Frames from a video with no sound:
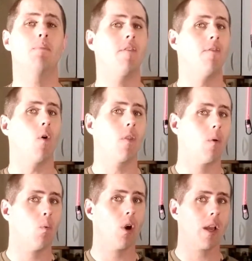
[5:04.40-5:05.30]
before the
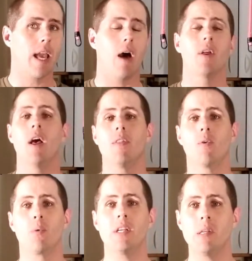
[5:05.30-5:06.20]
workout. The
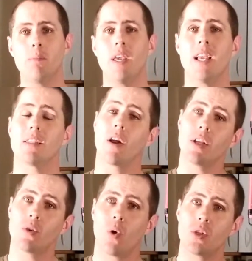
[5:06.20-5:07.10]
reason being is I
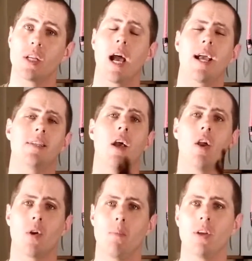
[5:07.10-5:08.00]
already told you guys,
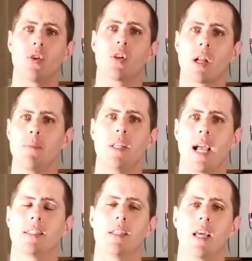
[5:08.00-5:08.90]
your muscles are gonna be
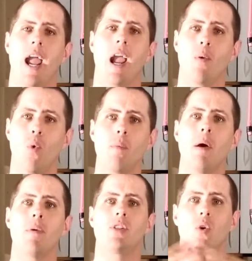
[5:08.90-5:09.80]
nice and tight. A
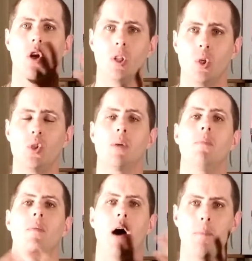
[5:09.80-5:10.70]
warm-up is gonna loosen
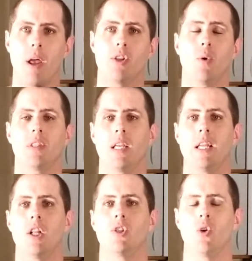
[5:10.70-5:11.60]
them up and do what they
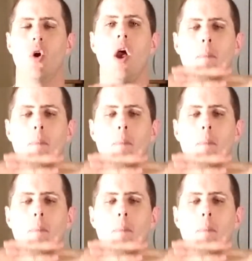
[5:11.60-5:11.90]
need to do.